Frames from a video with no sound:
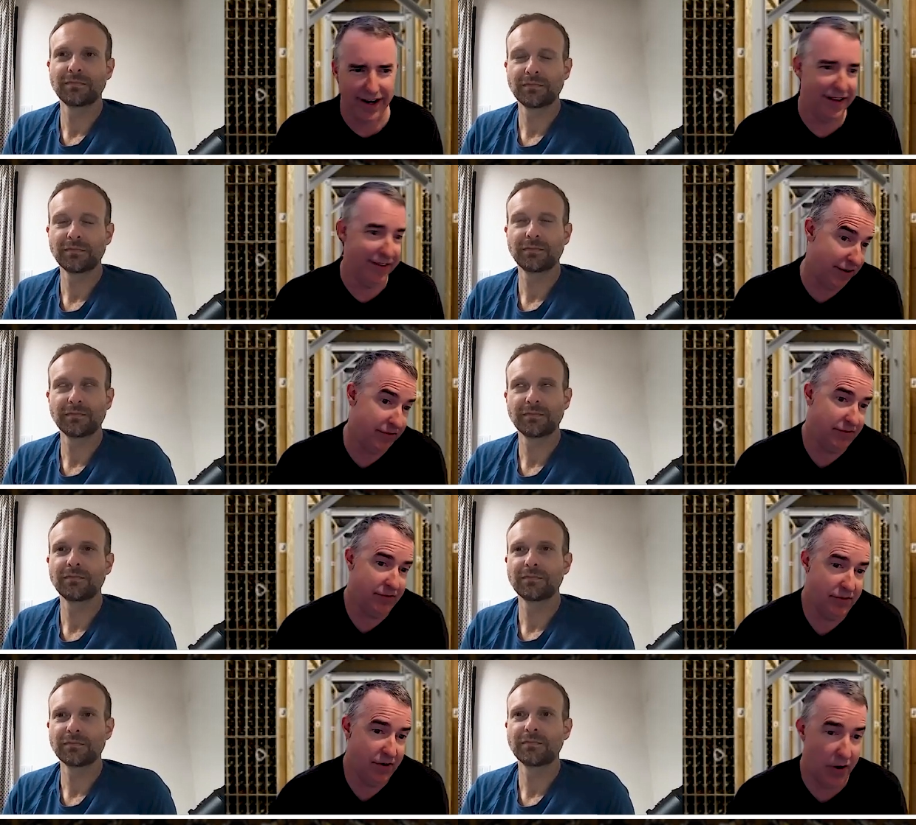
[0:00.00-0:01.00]
Speaker 1: and then
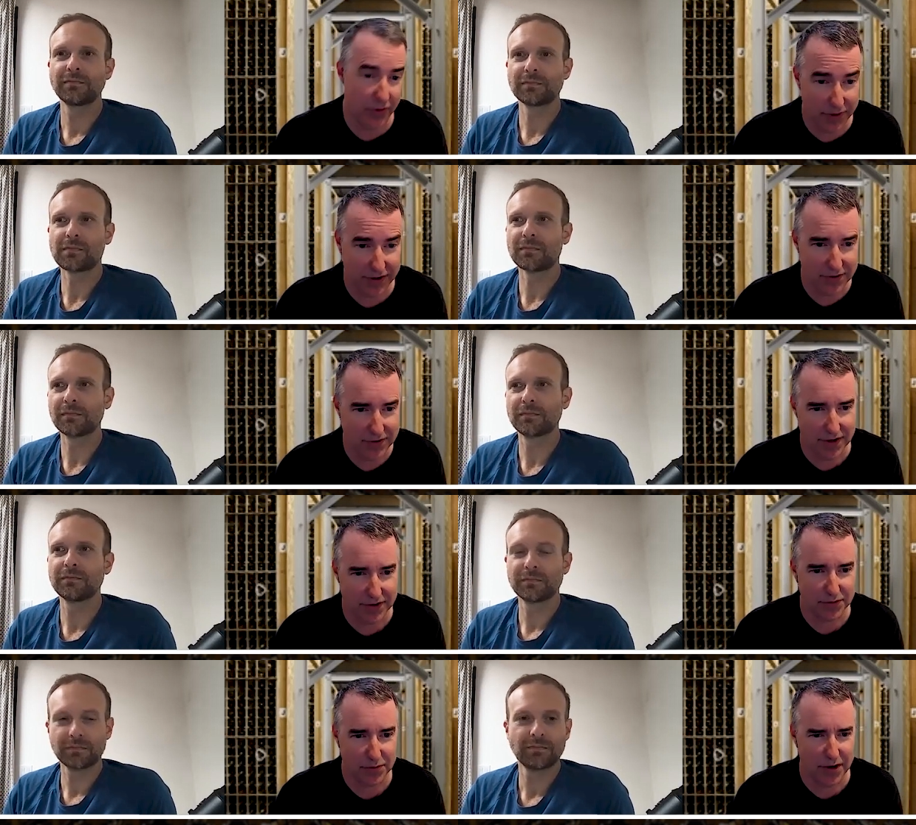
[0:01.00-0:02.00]
all the way to
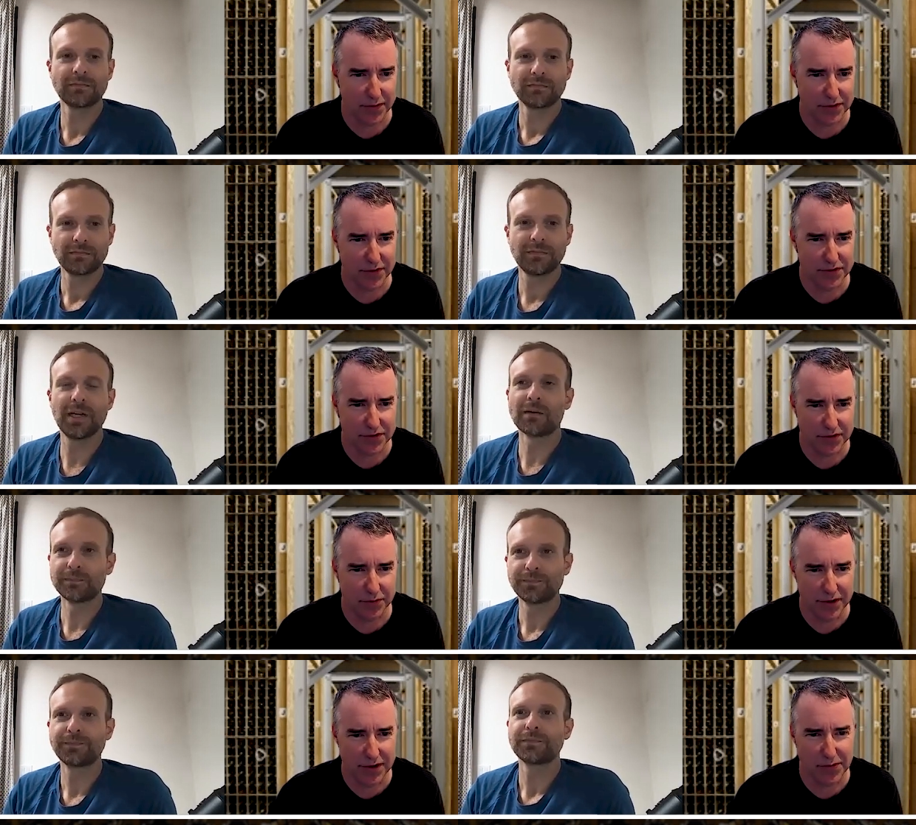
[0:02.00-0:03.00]
2012. So there's yeah.
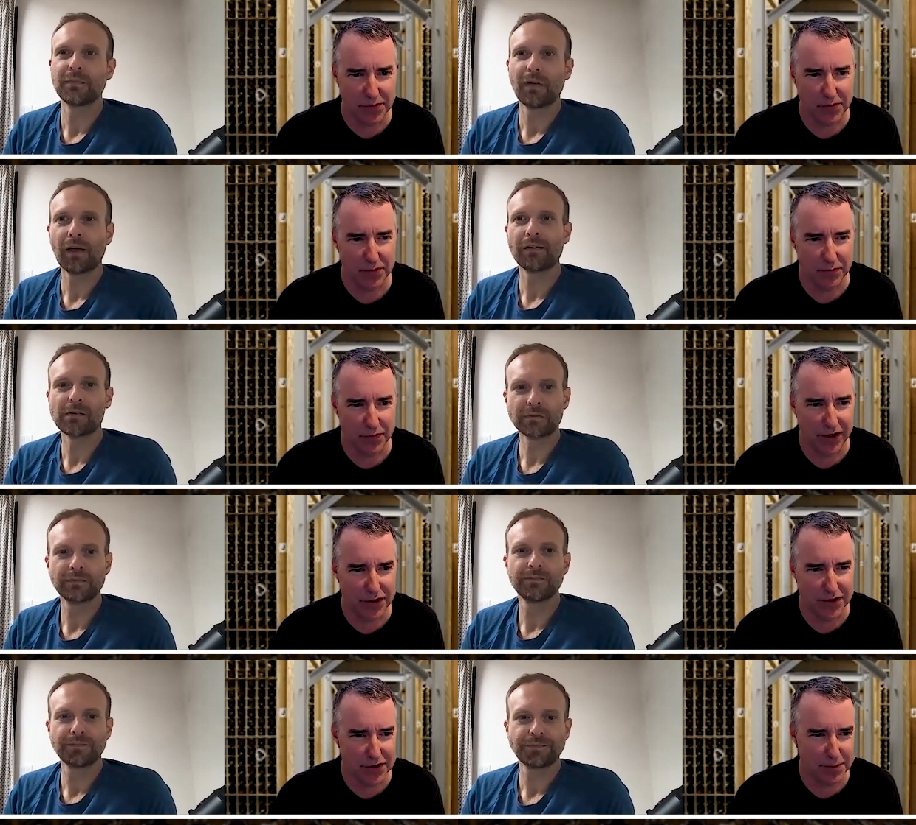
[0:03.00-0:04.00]
three different
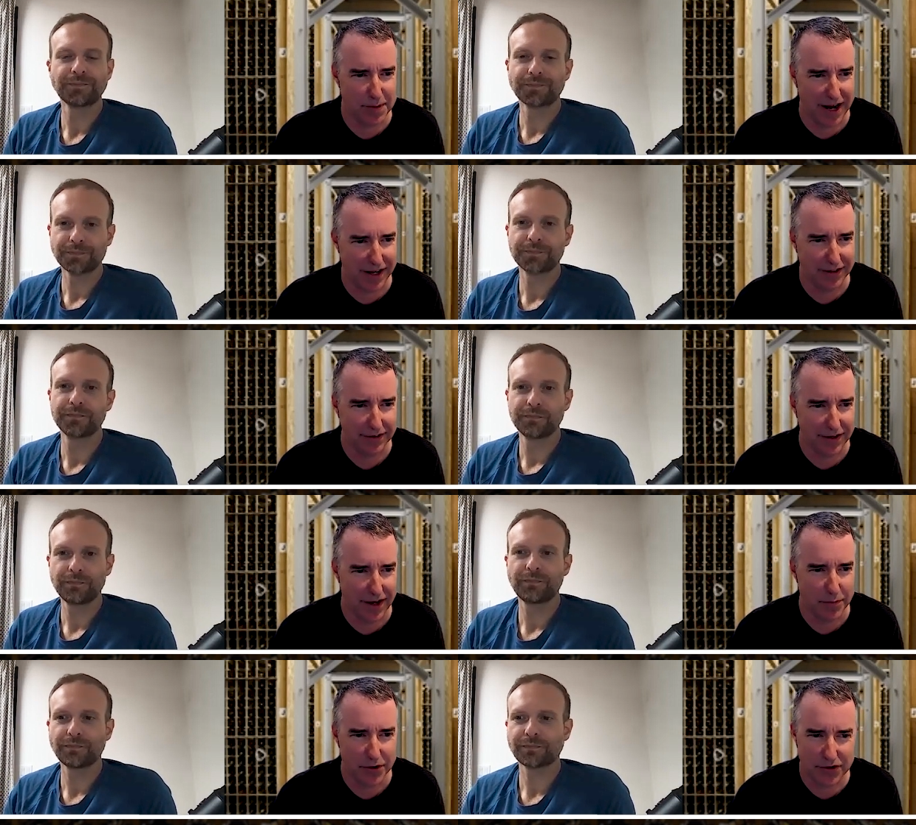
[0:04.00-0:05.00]
vintages spanning,
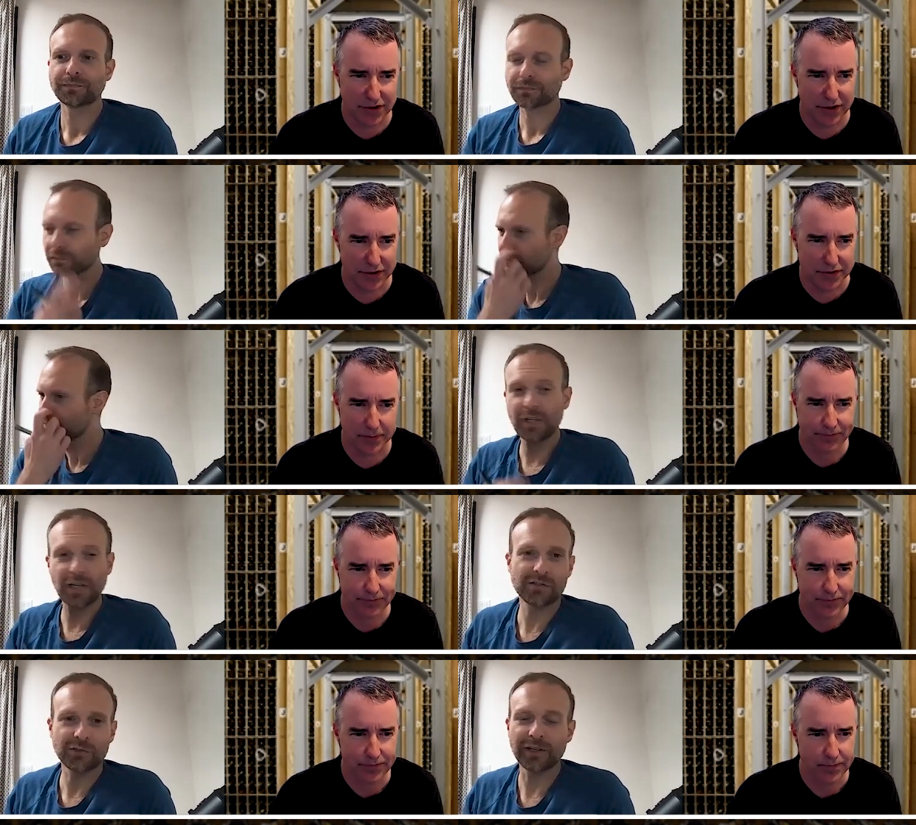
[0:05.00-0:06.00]
yeah, a bunch of years.
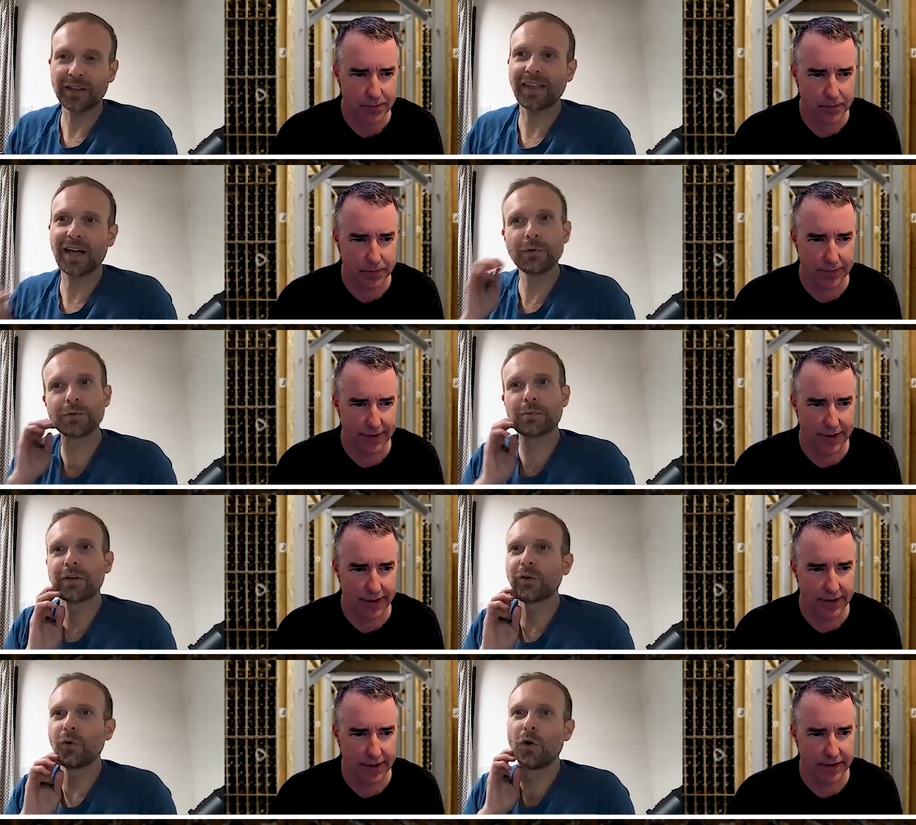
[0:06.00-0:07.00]
Speaker 2: That, so I thought that was
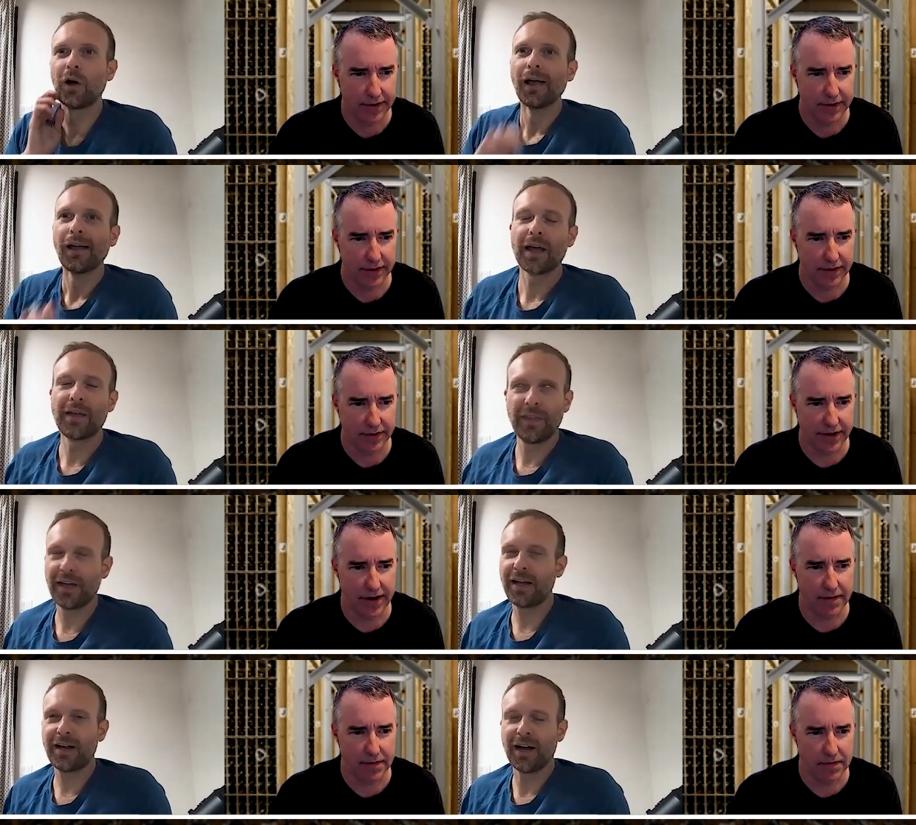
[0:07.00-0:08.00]
pretty cool. And
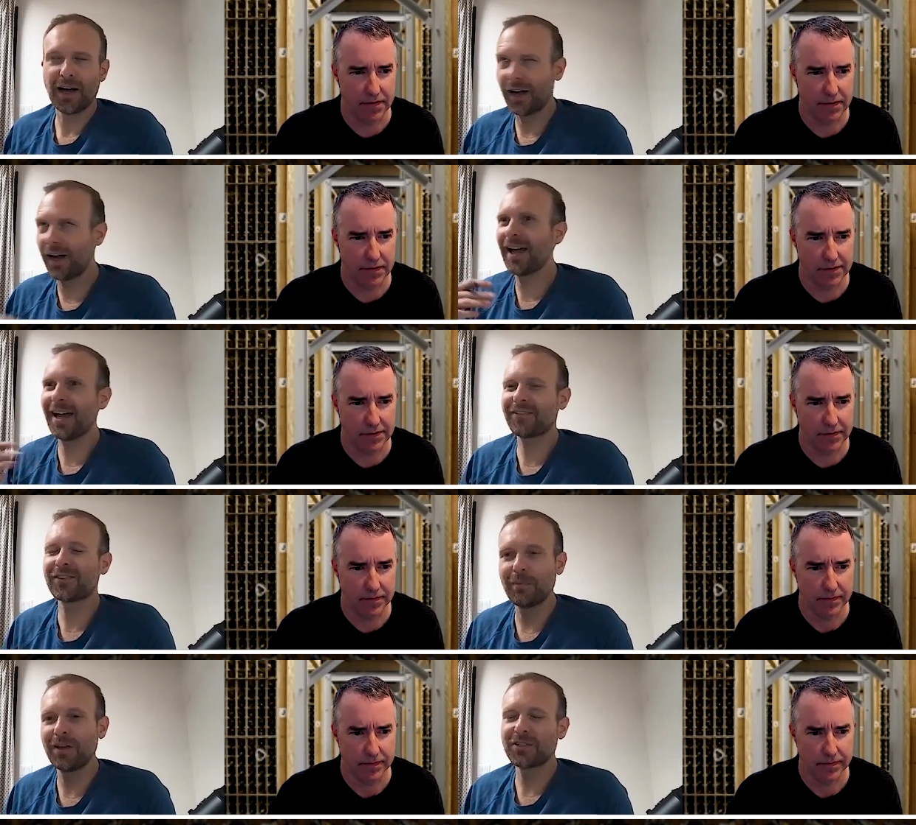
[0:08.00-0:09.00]
yeah. then I, I,
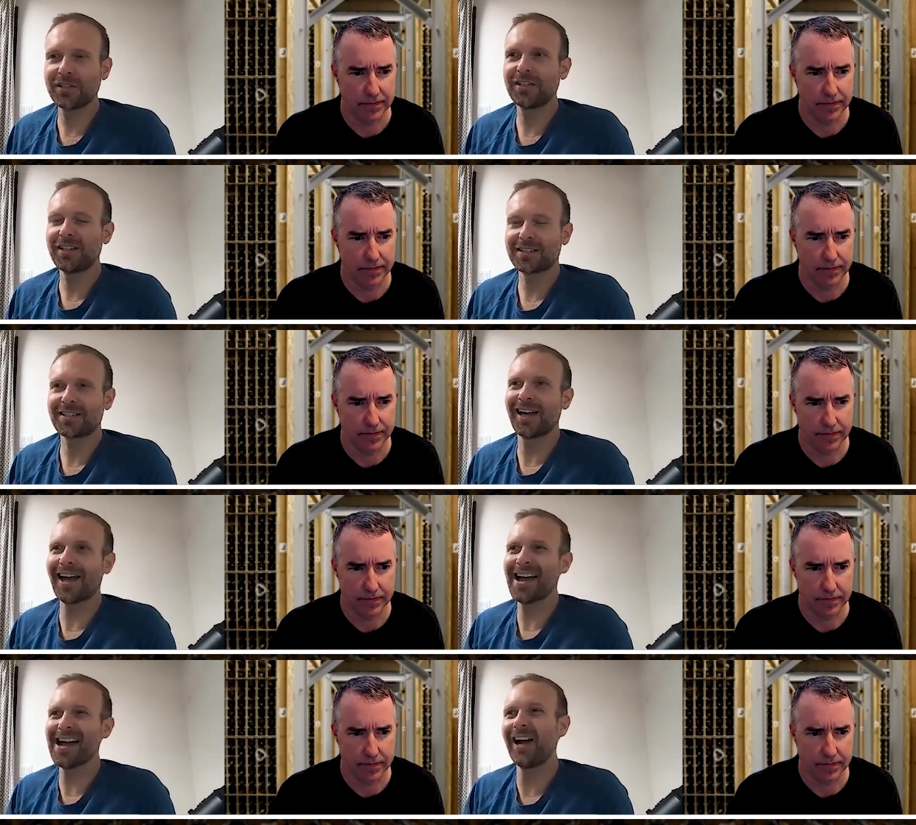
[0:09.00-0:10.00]
have to mention this.
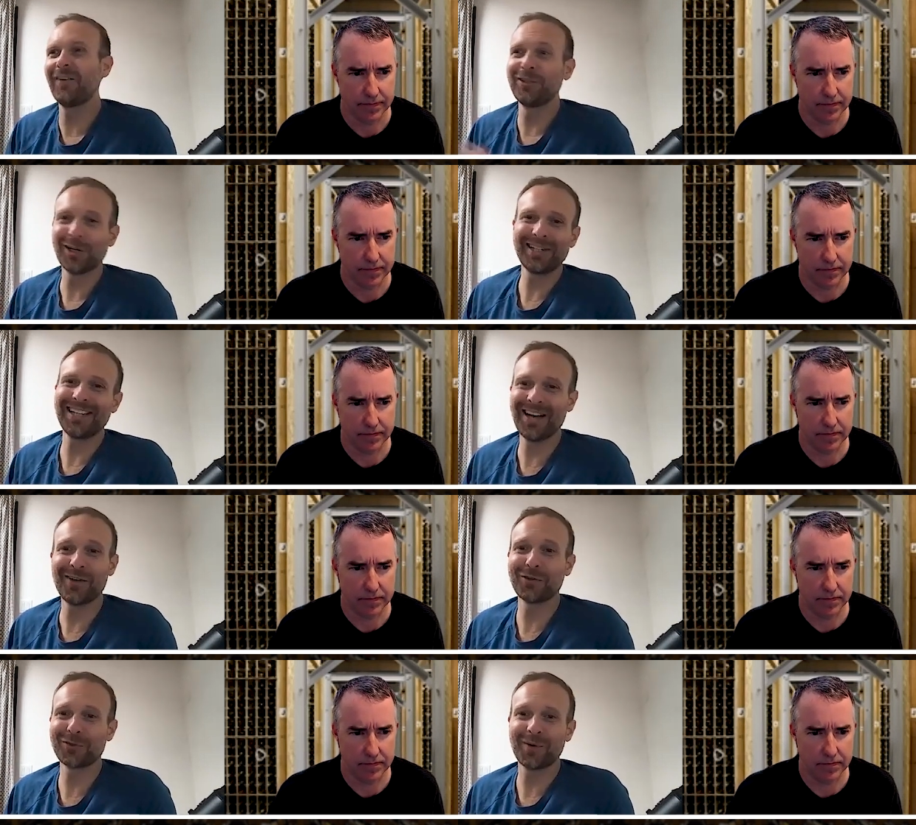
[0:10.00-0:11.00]
I, I, have no idea
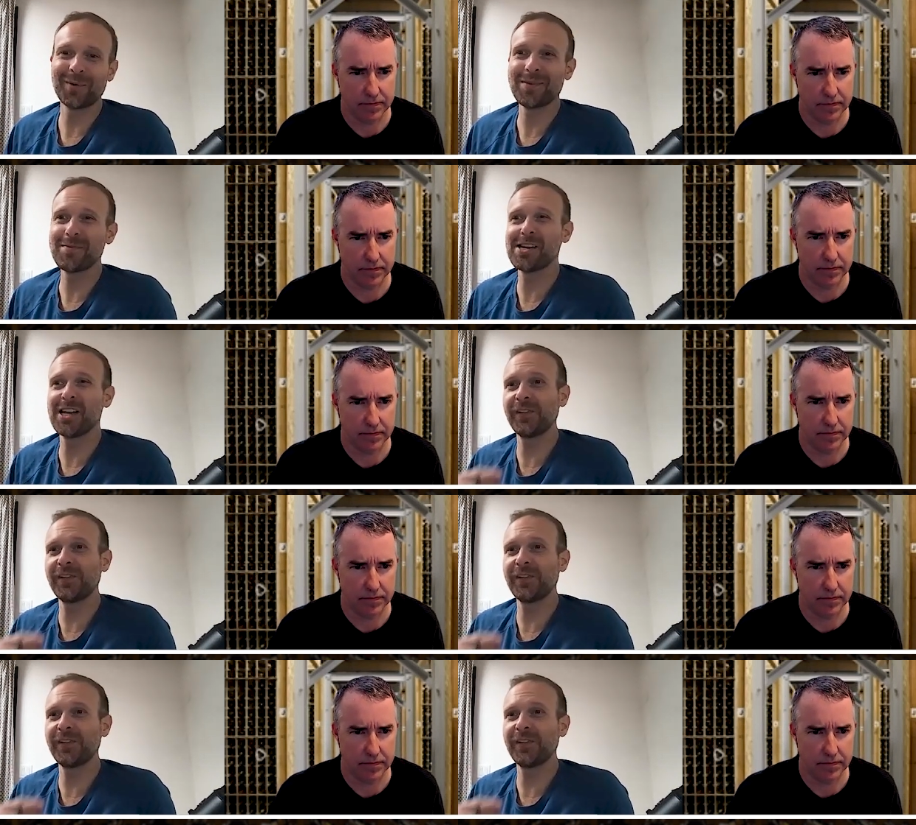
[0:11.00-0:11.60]
how this wine would be, but it